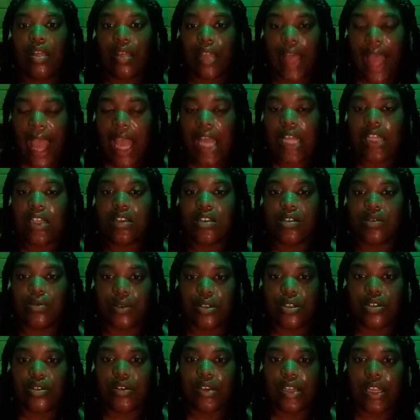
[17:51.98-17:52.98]
that is
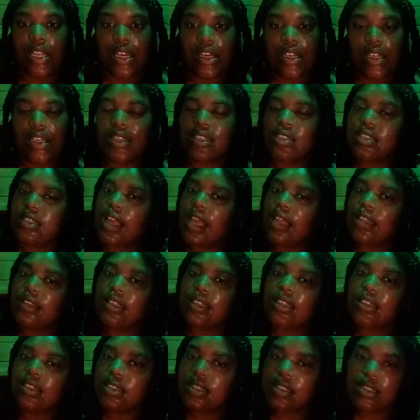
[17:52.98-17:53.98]
what you need. Because at
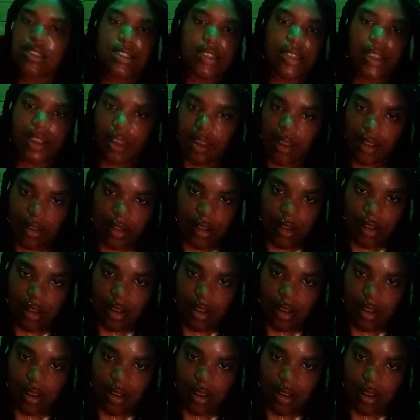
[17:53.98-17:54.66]
the end of the day,